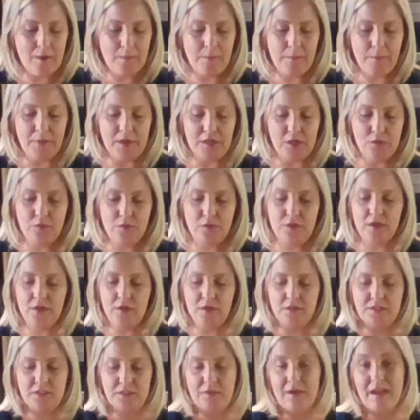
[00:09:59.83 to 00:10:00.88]
but you could
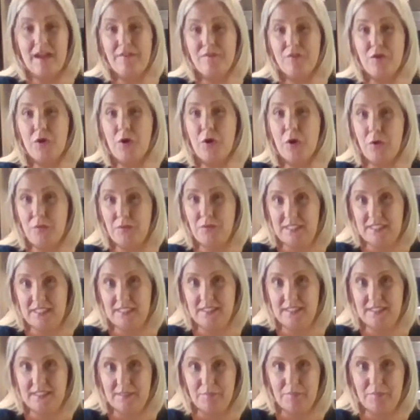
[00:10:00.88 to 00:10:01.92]
also have your
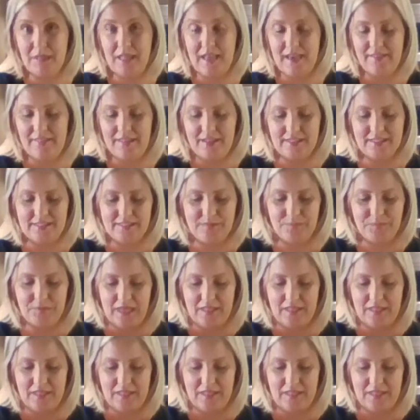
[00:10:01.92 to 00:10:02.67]
hostess supply this.